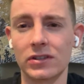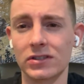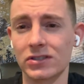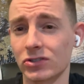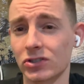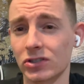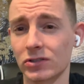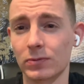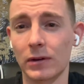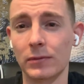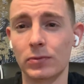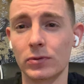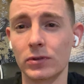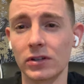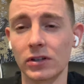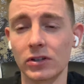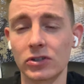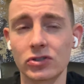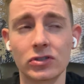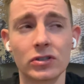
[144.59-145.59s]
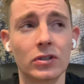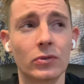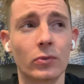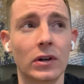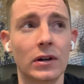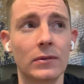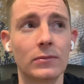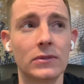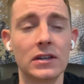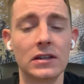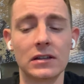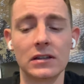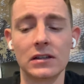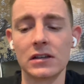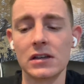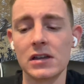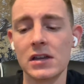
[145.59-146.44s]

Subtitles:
This is just my prediction and what I'm thinking.